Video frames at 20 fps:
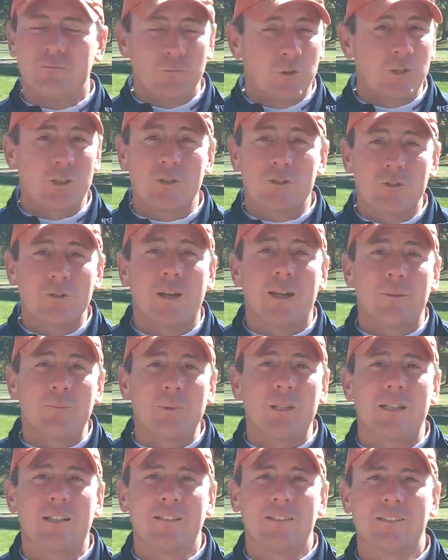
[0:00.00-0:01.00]
which is great
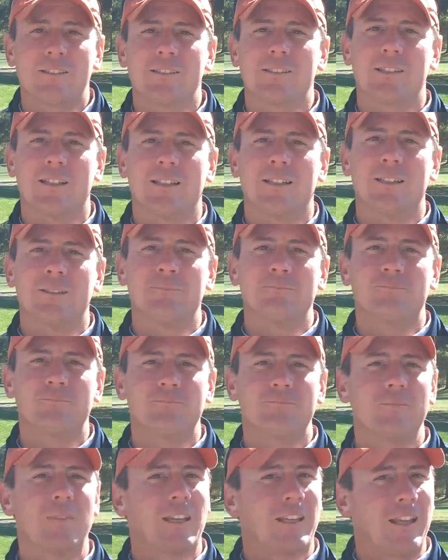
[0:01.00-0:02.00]
because um,
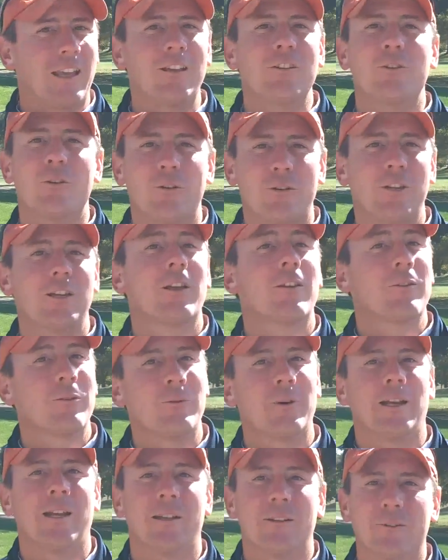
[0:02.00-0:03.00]
it can go the other
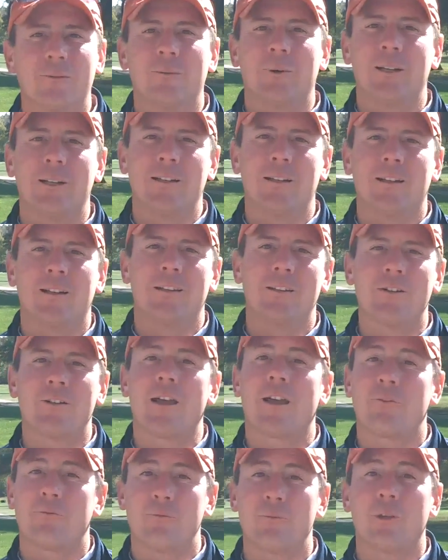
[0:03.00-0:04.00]
way when uh, you're
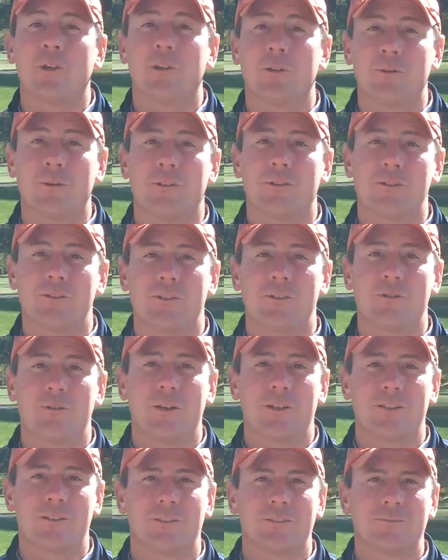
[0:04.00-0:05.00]
not familiar with the
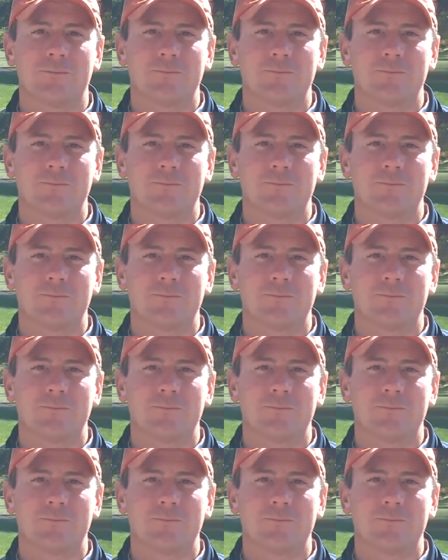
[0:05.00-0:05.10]
situation.